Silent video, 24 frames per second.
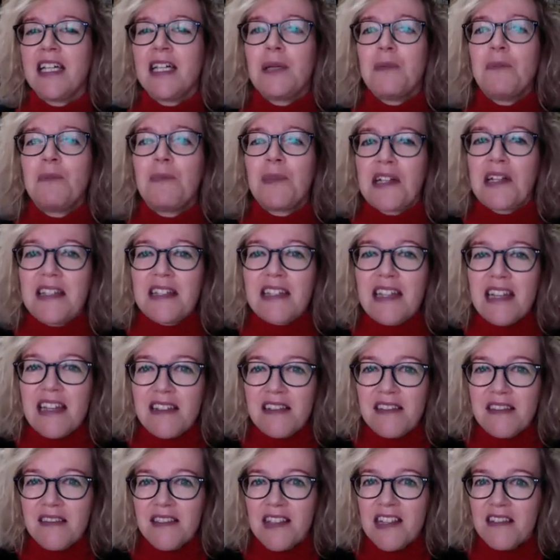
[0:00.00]
But
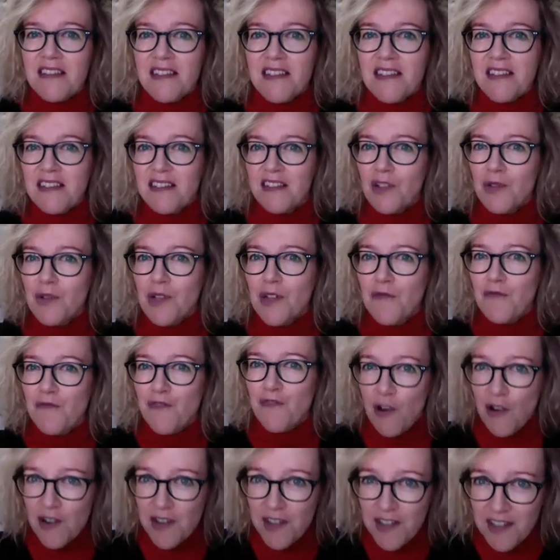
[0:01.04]
as this is a
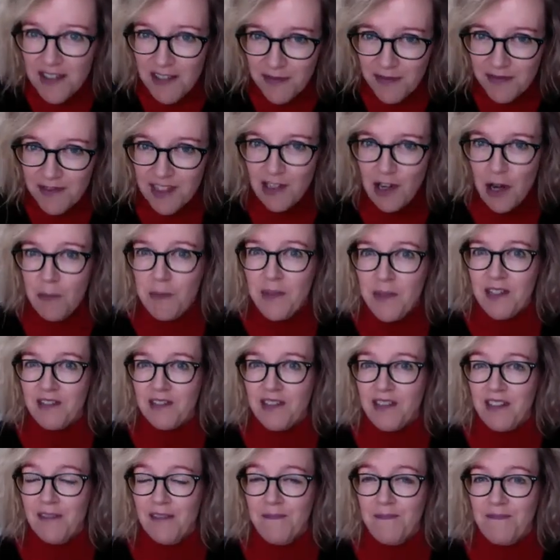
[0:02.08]
universal
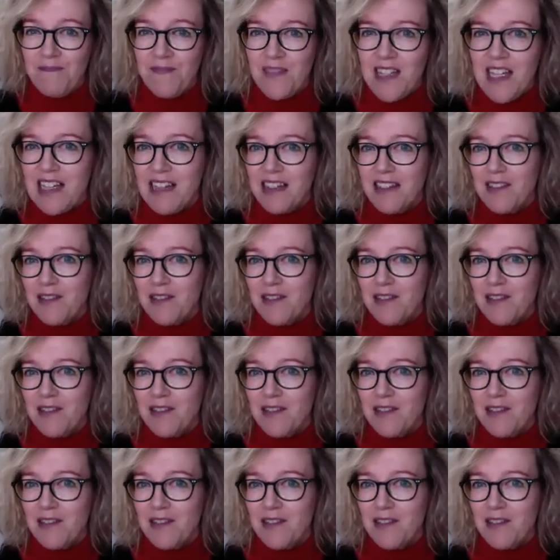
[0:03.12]
phenomenon, as